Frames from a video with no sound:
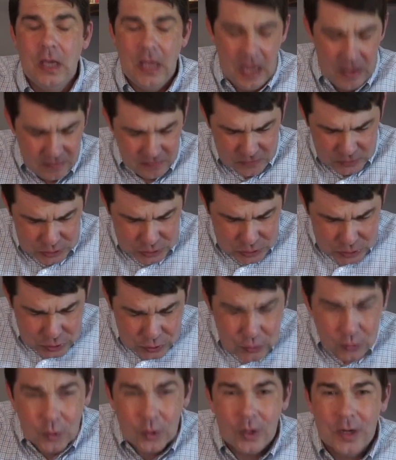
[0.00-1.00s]
And the
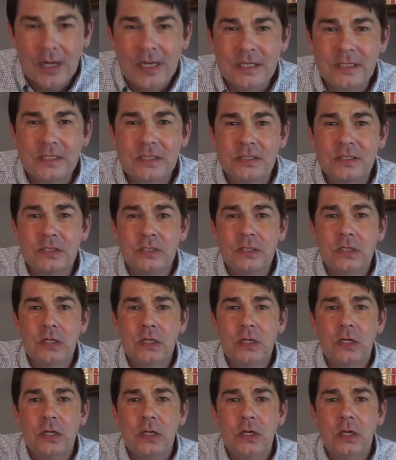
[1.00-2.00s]
stories
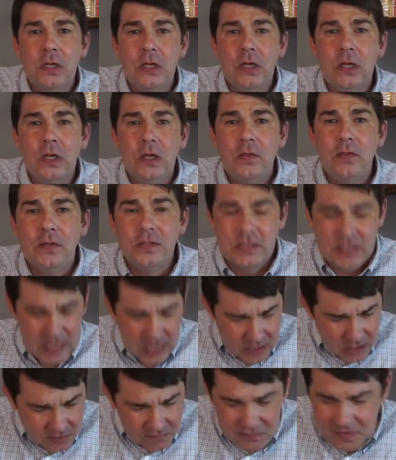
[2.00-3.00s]
that
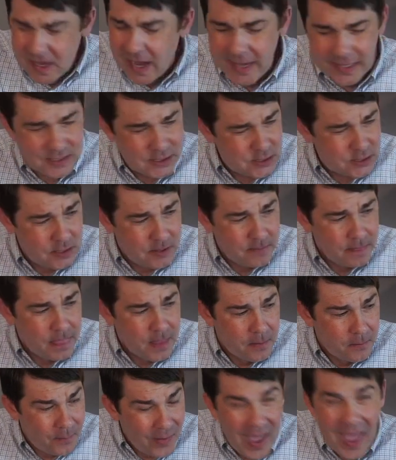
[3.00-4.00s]
tell of God's
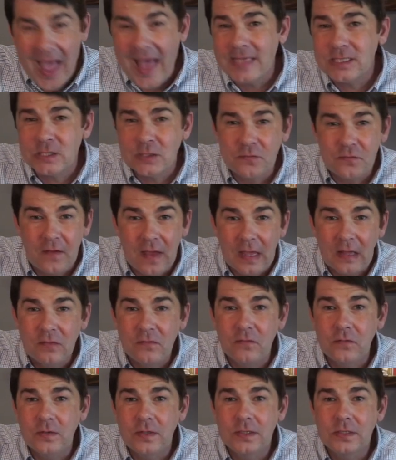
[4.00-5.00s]
past
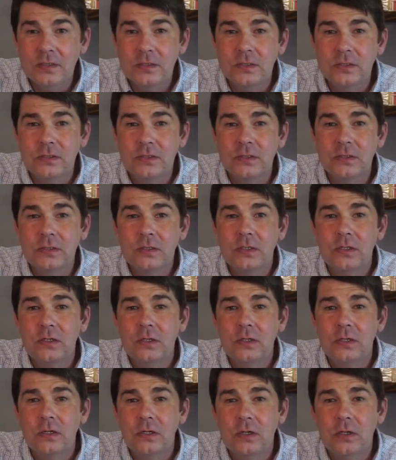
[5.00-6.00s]
faithfulness
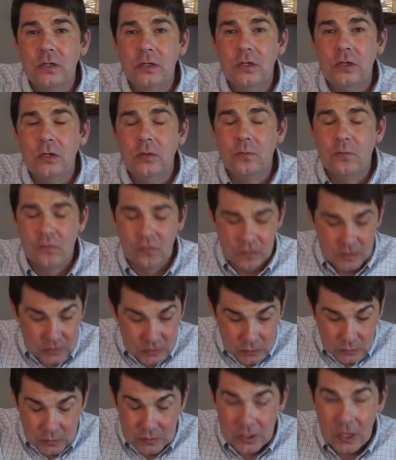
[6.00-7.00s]

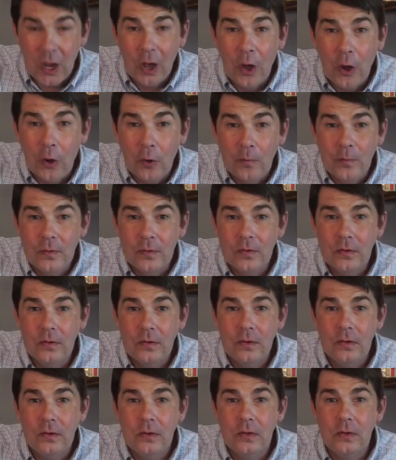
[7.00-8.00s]
produce hope
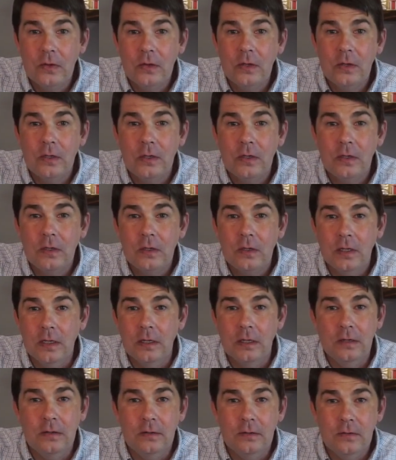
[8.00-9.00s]

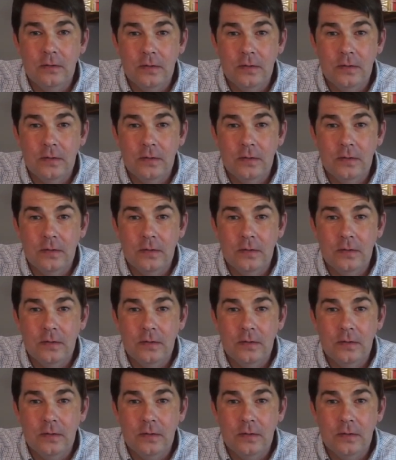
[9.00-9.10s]
in